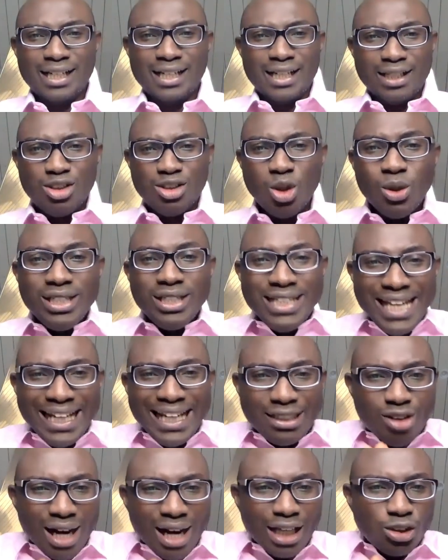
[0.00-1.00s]
You
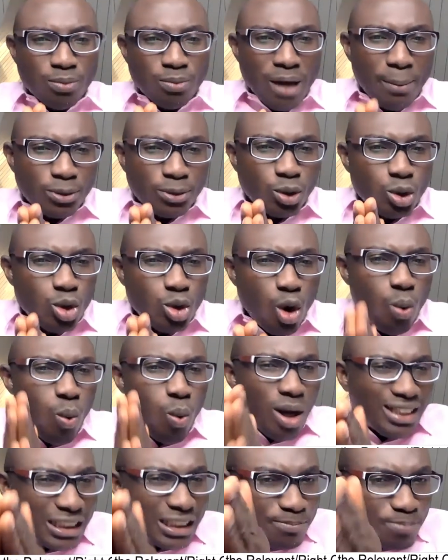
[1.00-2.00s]
need rather to be able to know
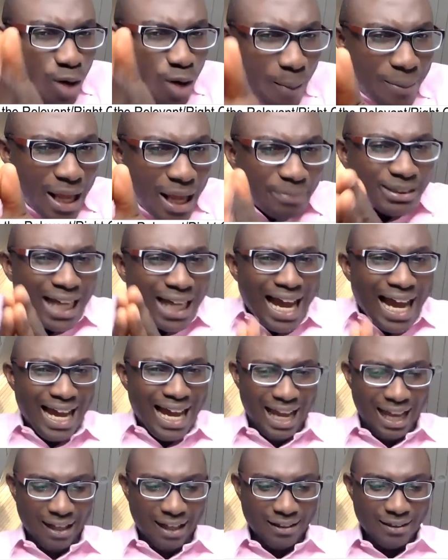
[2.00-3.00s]
what his problems
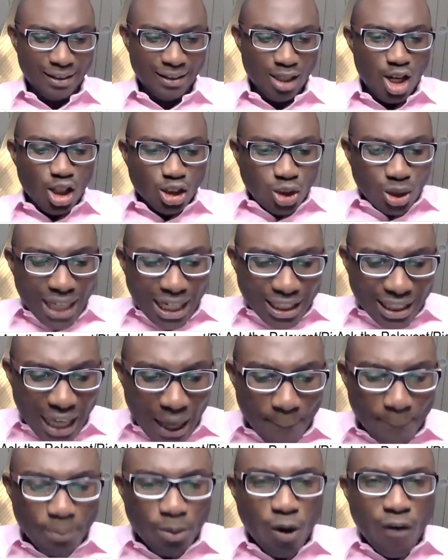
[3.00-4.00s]
are so that you
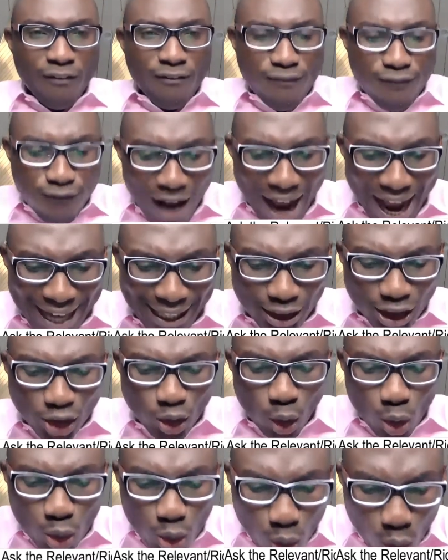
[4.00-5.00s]
can provide
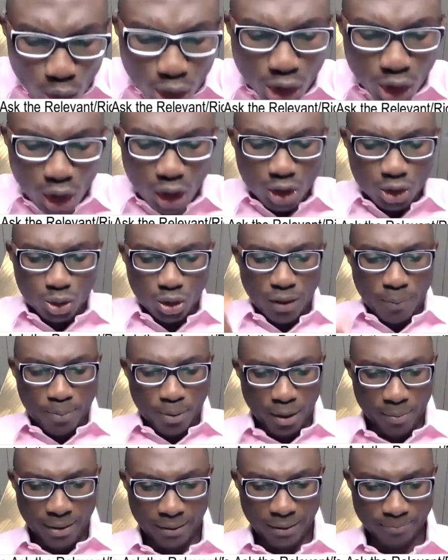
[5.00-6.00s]
solutions to the
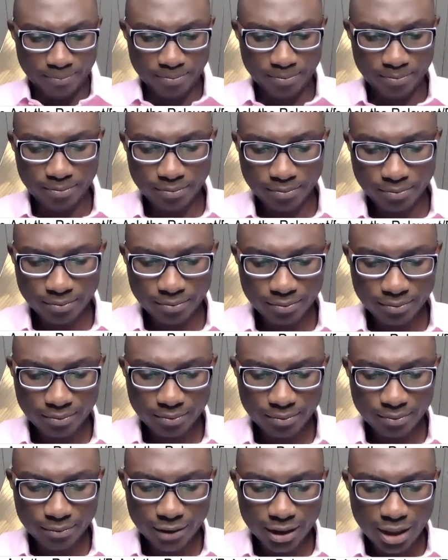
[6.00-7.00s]
problem.
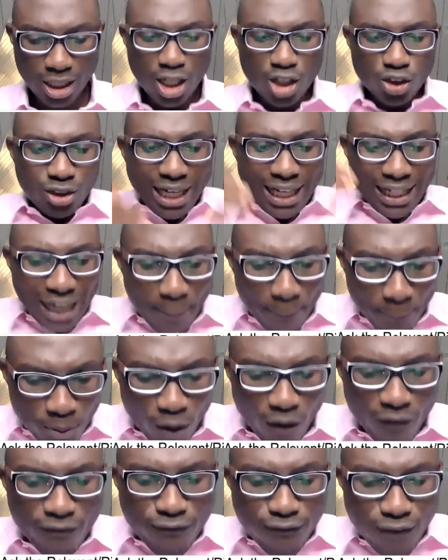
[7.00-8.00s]
So that you can
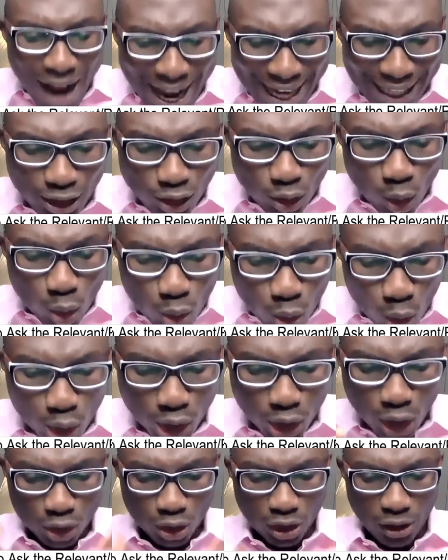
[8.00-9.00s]
provide
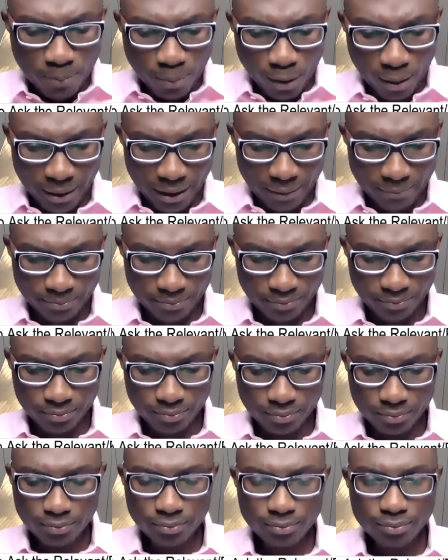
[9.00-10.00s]
solutions to the problem.
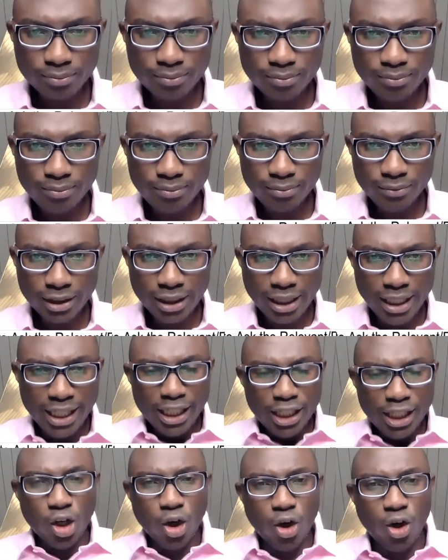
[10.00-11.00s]

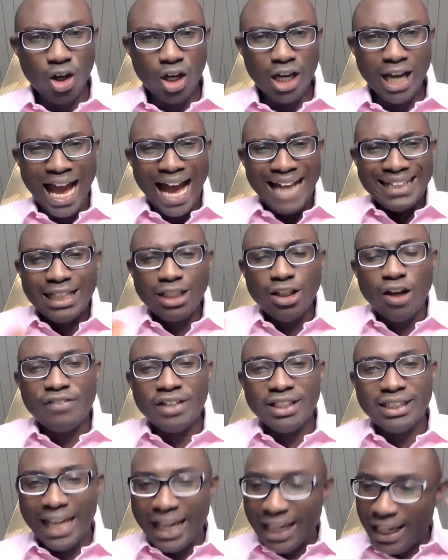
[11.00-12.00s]
You know, at the end of the
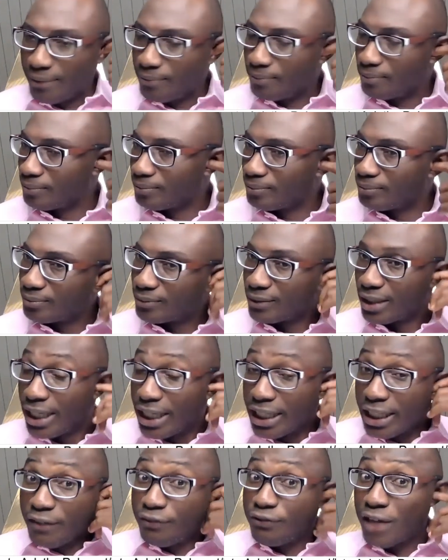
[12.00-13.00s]
day,
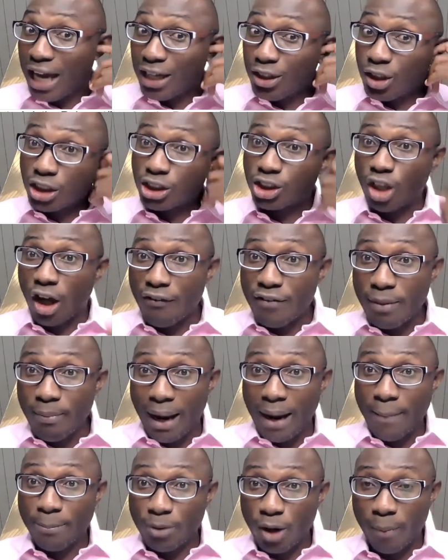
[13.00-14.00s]
if you are not solving
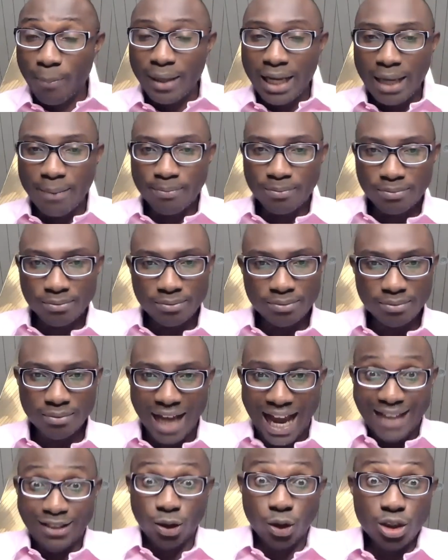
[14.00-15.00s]
my problem,
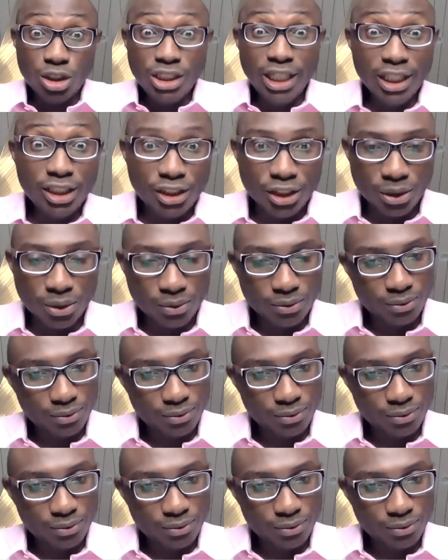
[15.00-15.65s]
I don't need you.